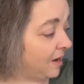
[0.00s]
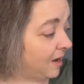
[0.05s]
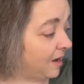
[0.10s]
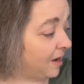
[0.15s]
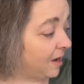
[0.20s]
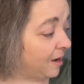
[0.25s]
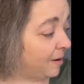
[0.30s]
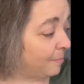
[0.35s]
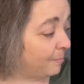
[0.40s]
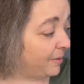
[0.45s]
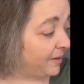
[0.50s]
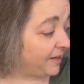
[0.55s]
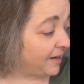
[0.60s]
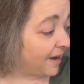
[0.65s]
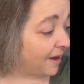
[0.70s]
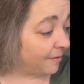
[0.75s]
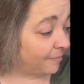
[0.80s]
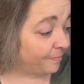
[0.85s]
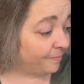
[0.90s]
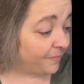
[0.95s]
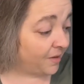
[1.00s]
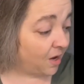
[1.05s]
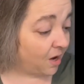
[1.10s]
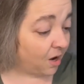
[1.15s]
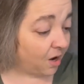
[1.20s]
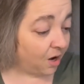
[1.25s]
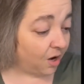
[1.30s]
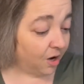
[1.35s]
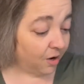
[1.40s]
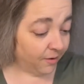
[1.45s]
But yeah.
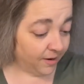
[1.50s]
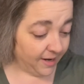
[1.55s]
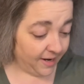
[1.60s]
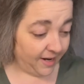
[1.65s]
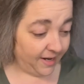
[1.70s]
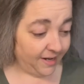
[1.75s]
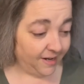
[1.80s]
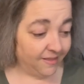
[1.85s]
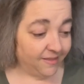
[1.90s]
All right.